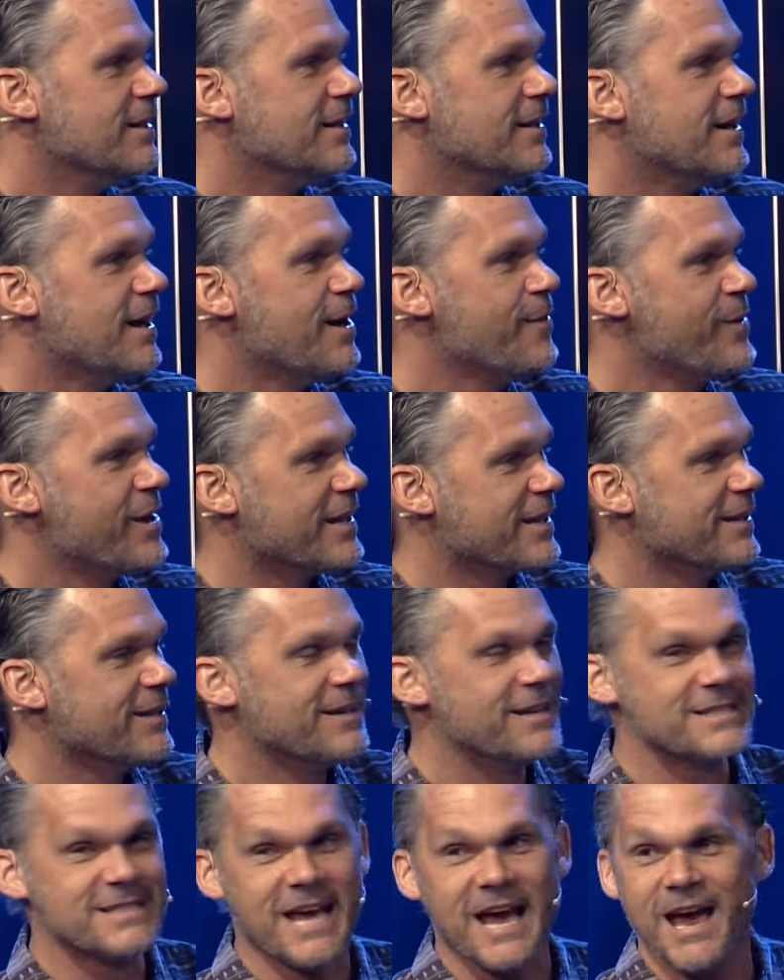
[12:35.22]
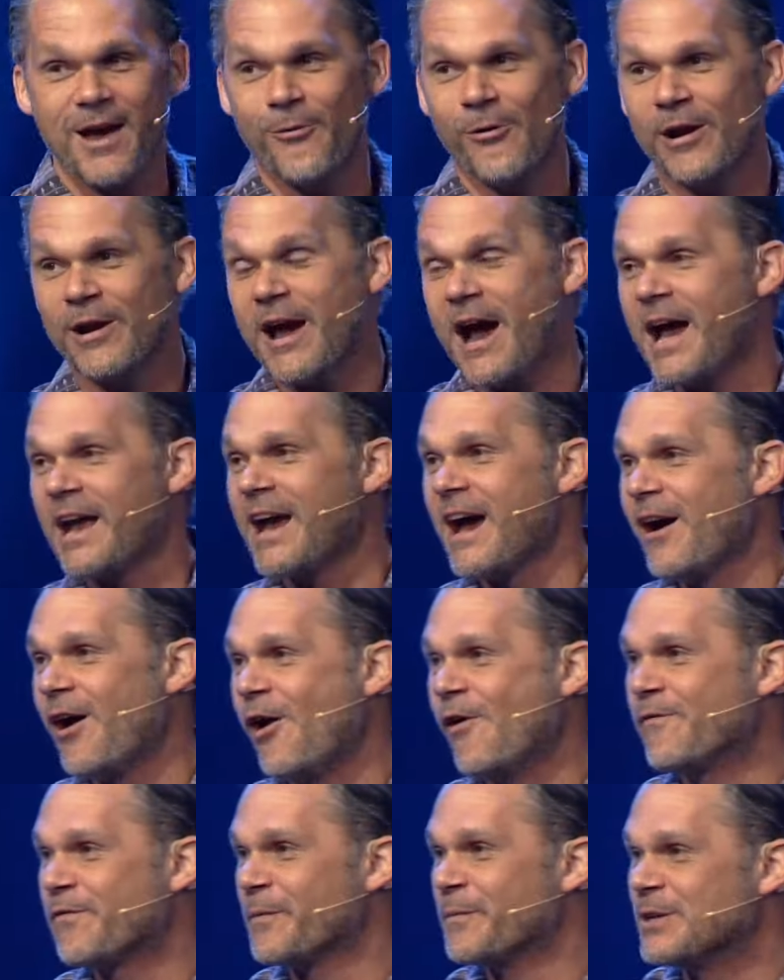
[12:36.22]
Oh my goodness, I had one, I got
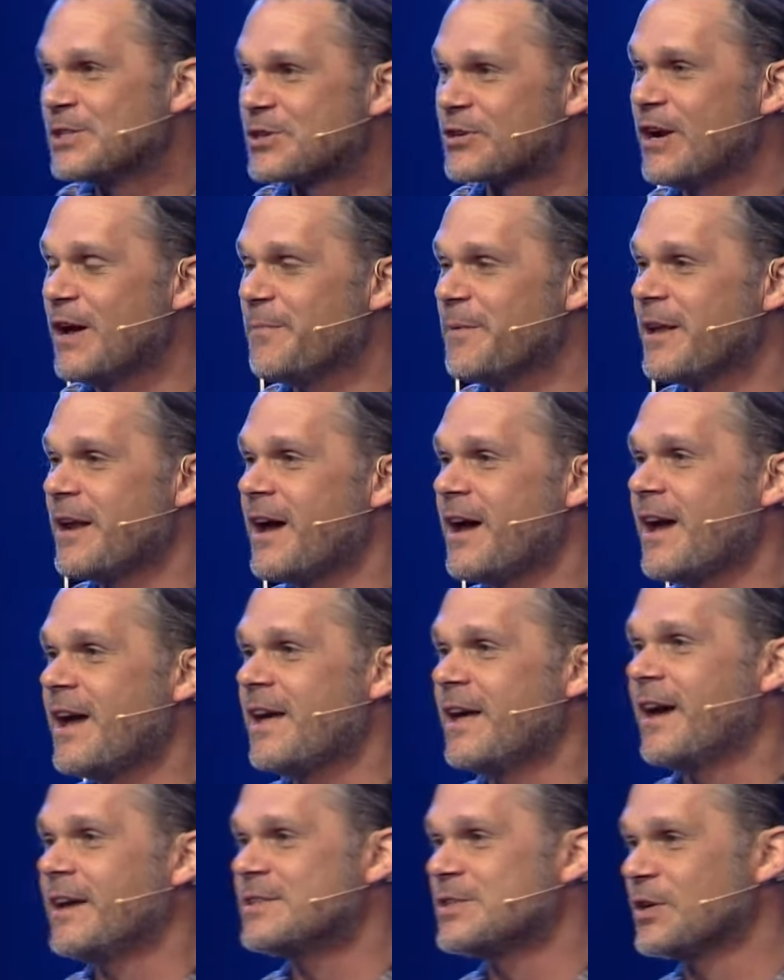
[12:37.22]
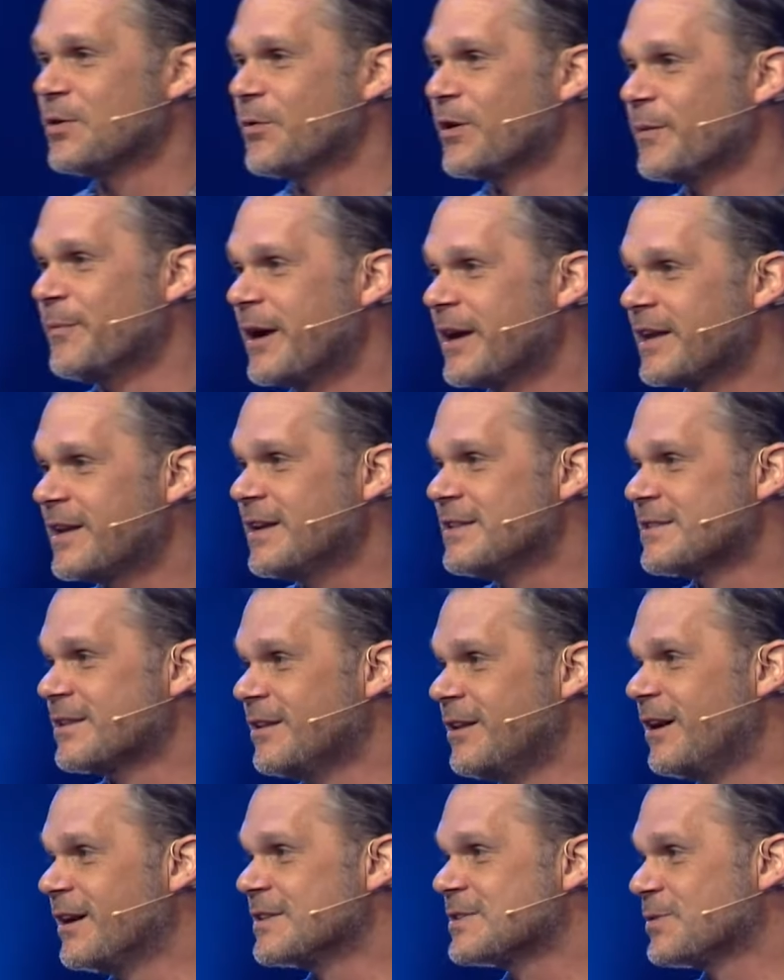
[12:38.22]
home from a trip and I, I took one of my kids
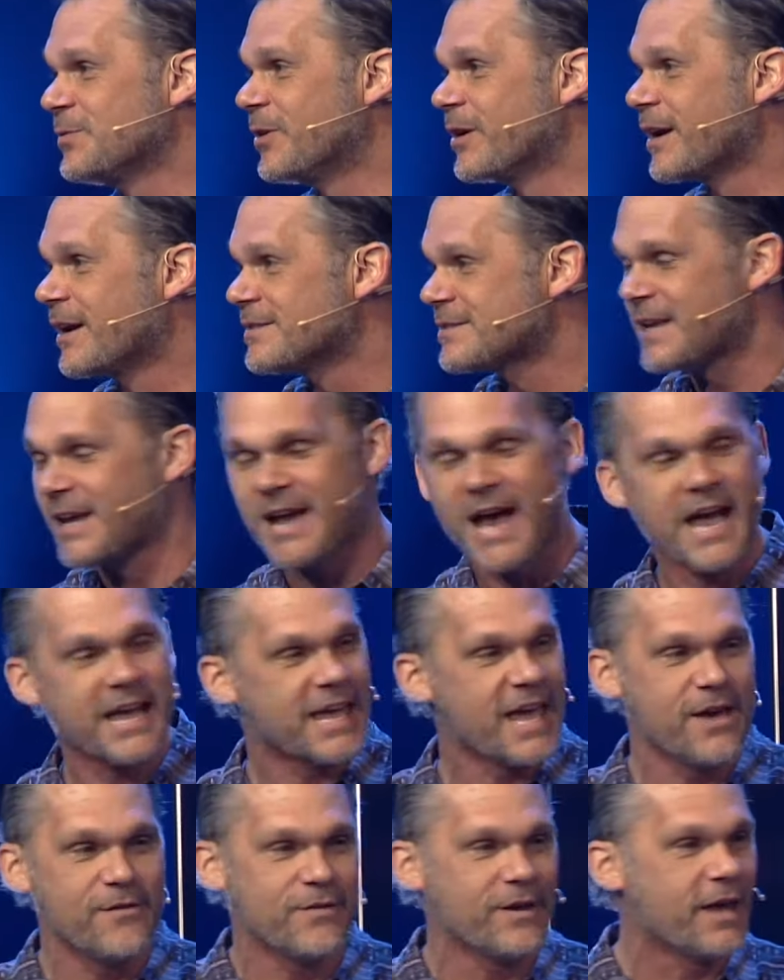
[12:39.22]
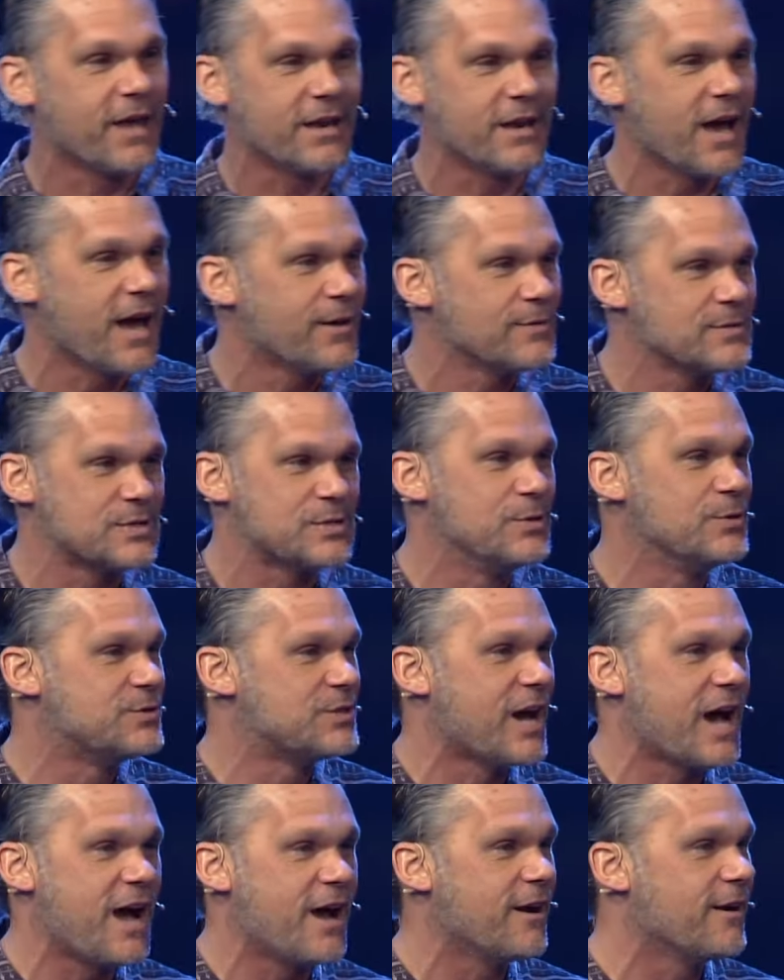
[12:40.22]
along to work. I was like, I gave in. I was too
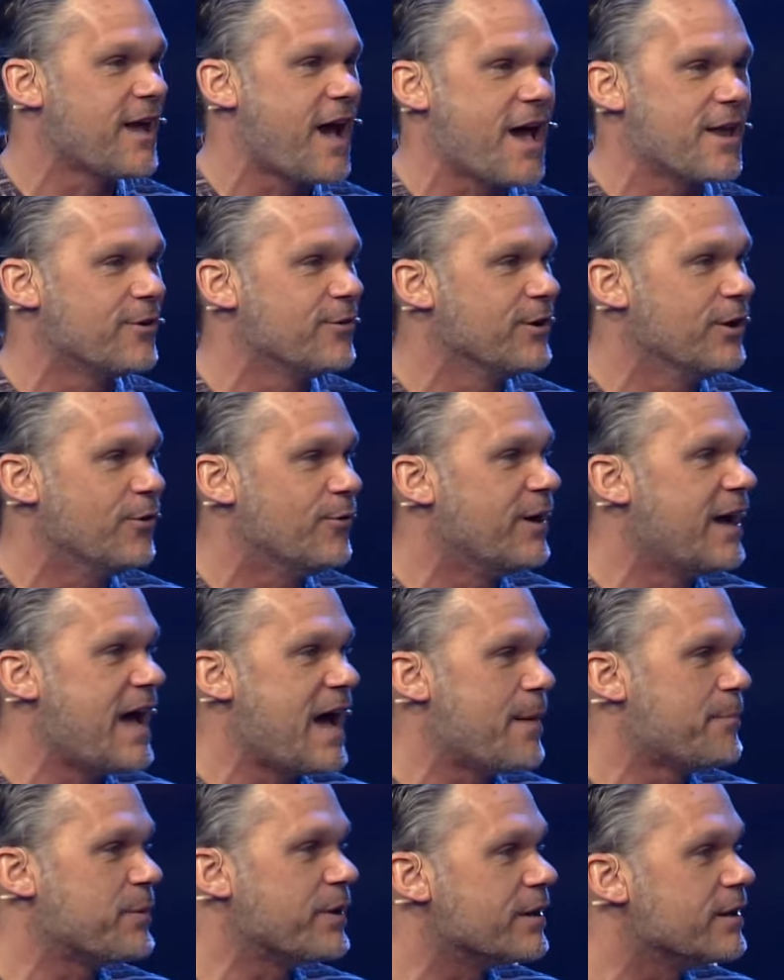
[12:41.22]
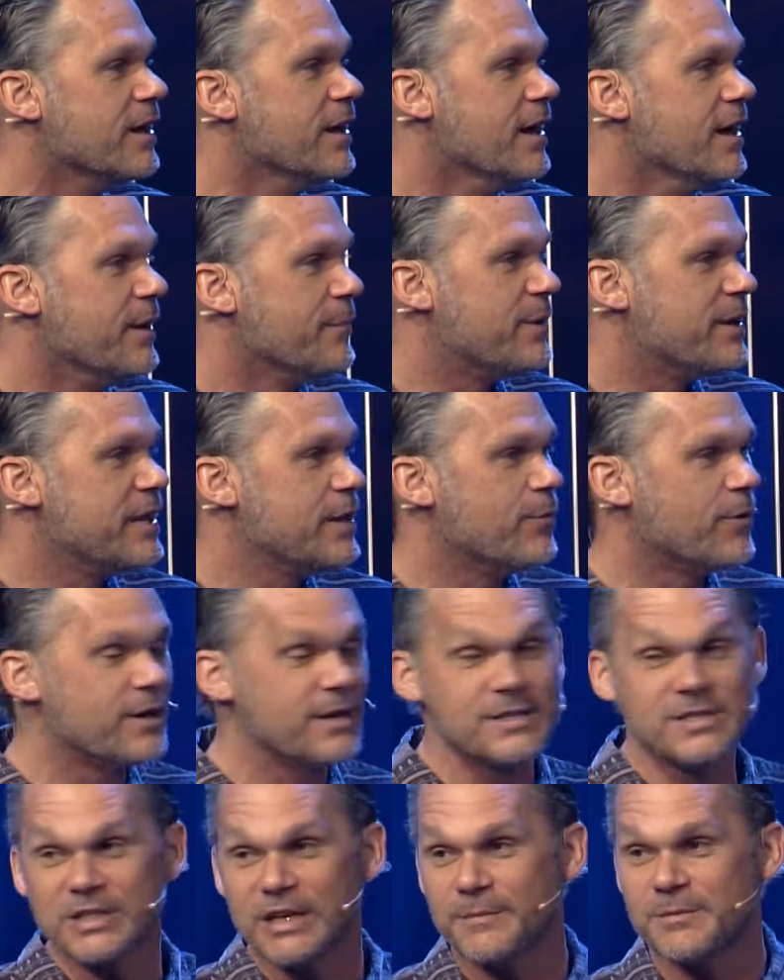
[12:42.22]
tired, I don't know what happened. But he
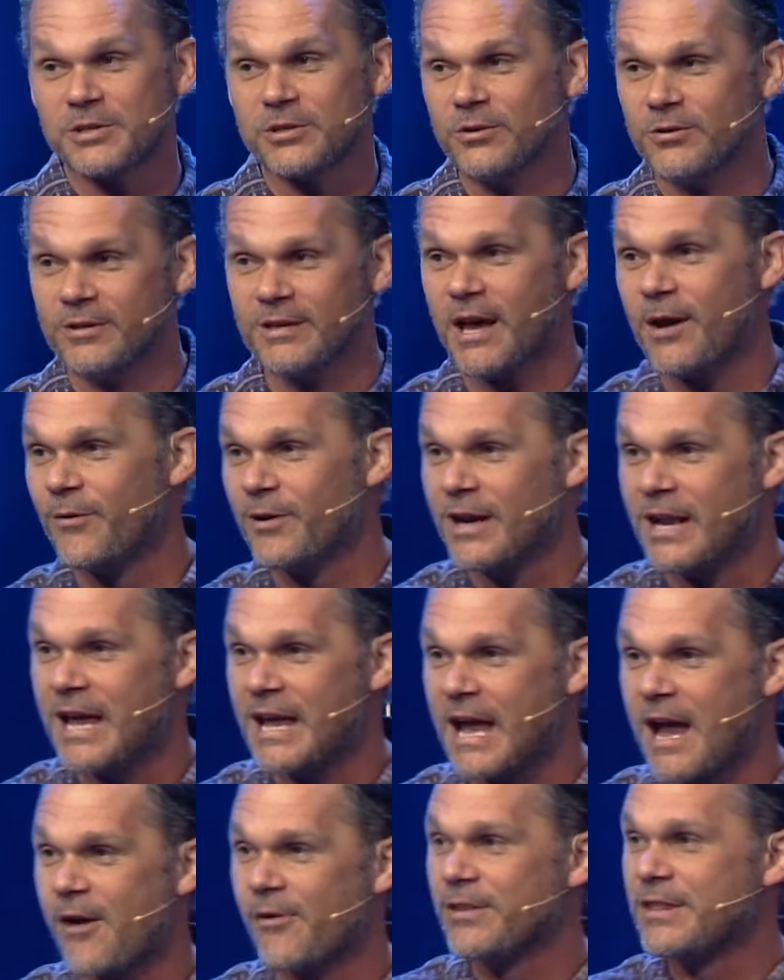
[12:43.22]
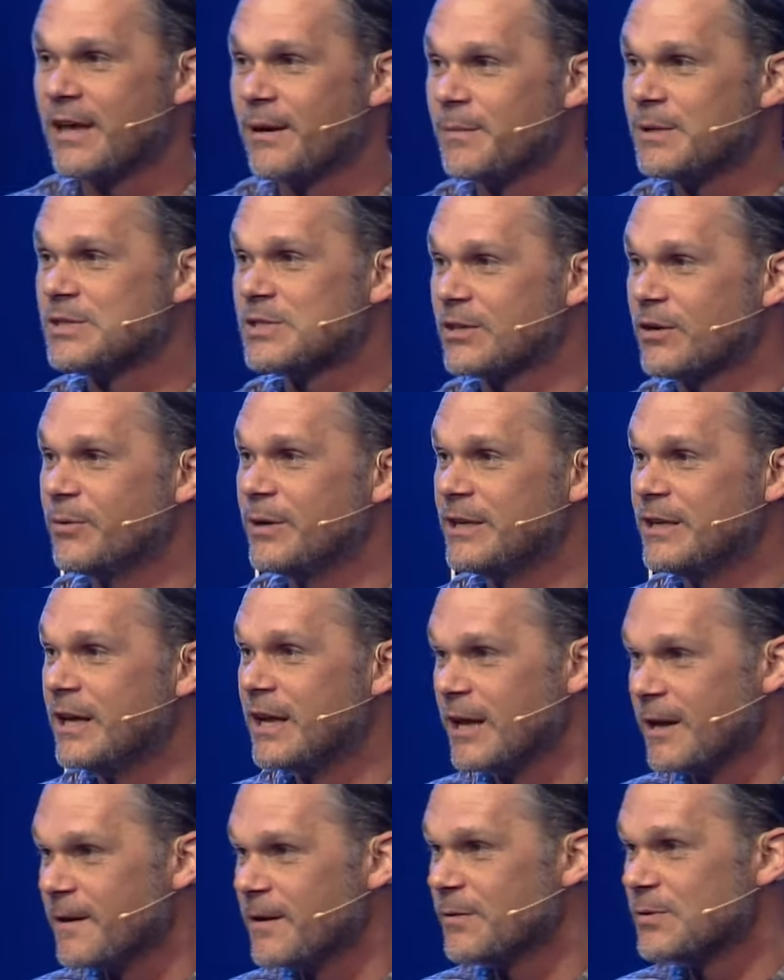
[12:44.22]
wanted to skip school and I wanted to hang out with him, and so we
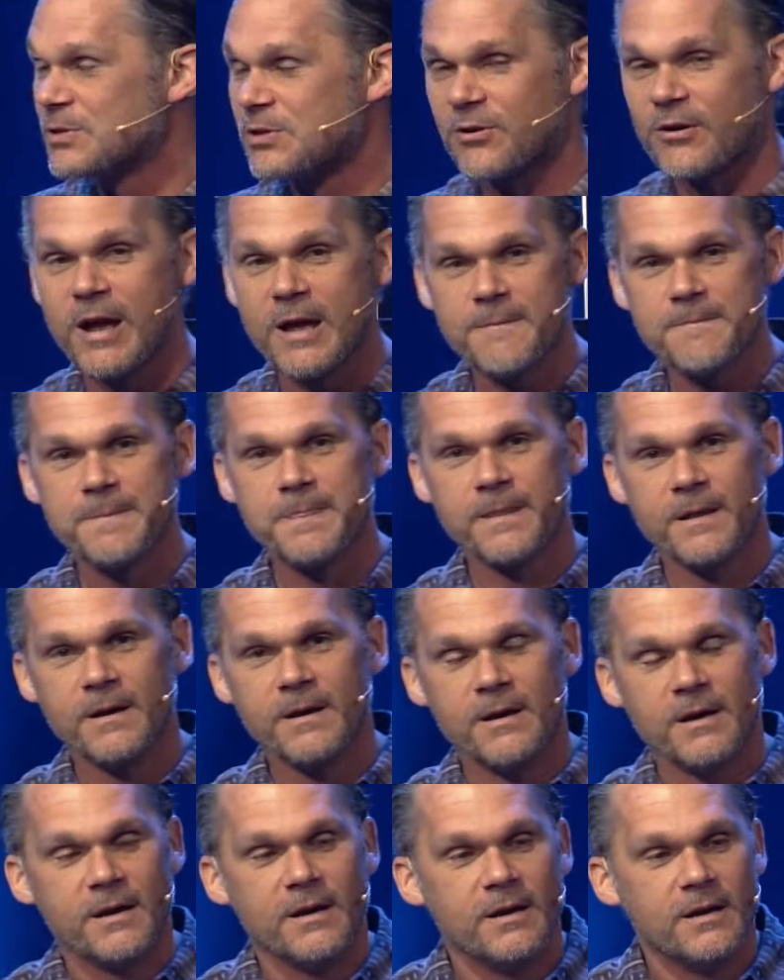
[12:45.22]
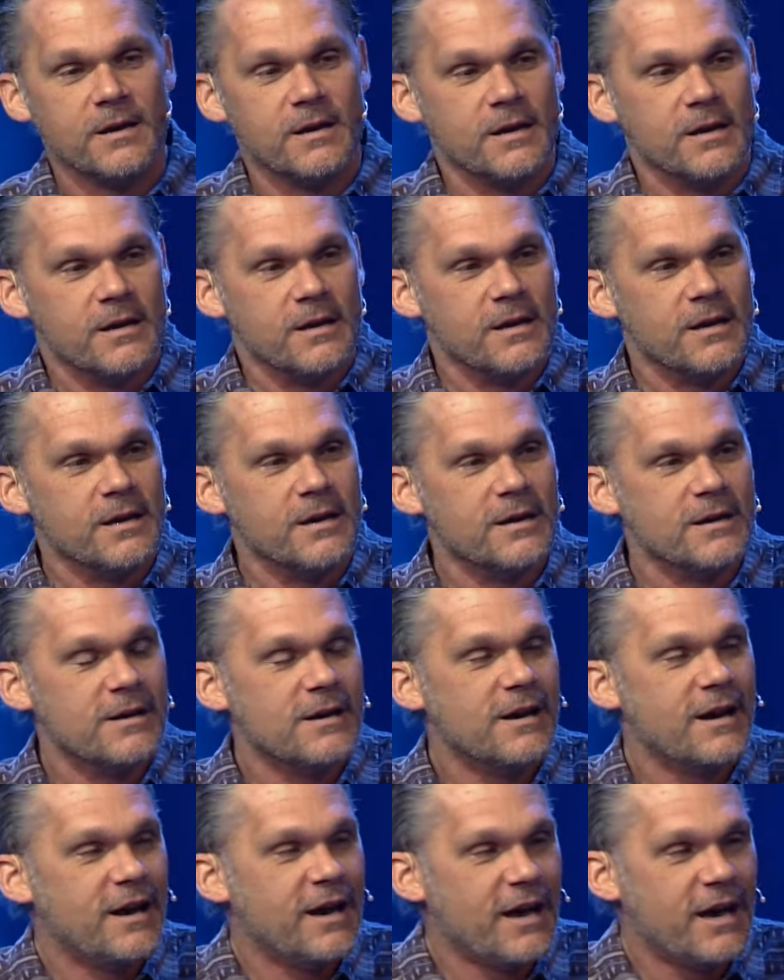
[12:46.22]
did it, it was great.
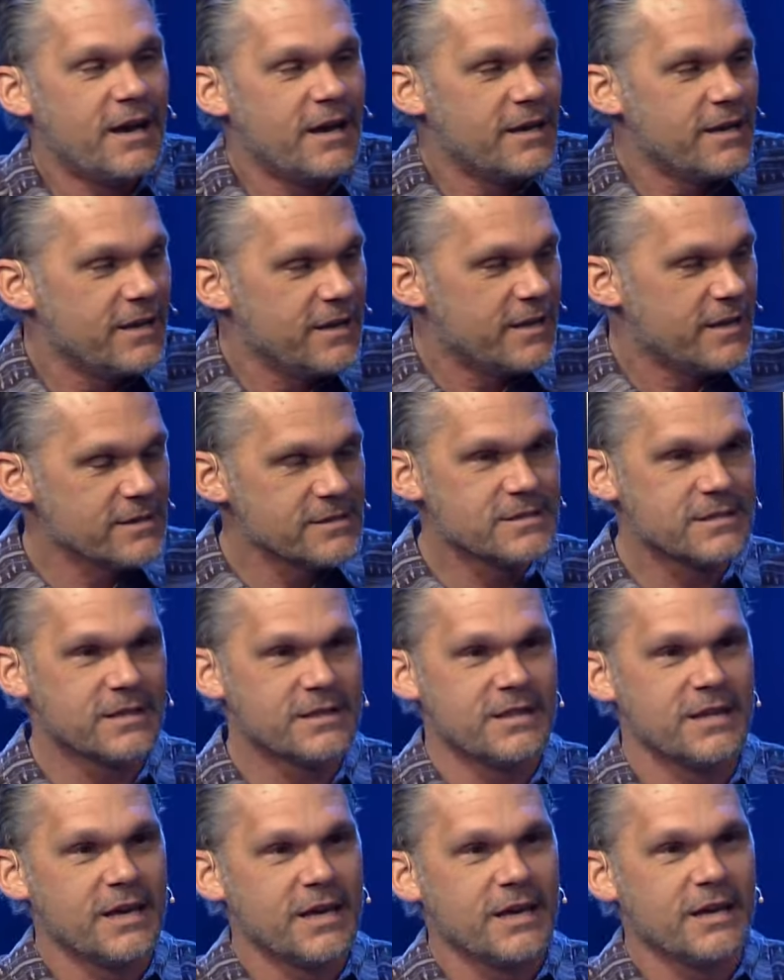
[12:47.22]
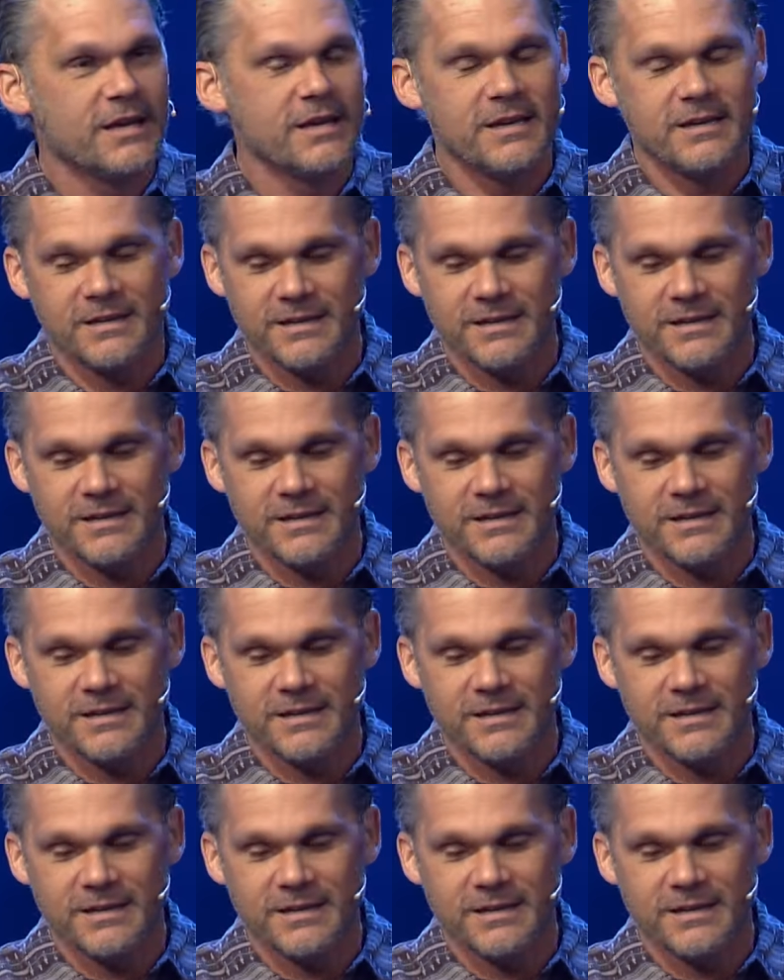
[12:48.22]
Uh, here's the thing.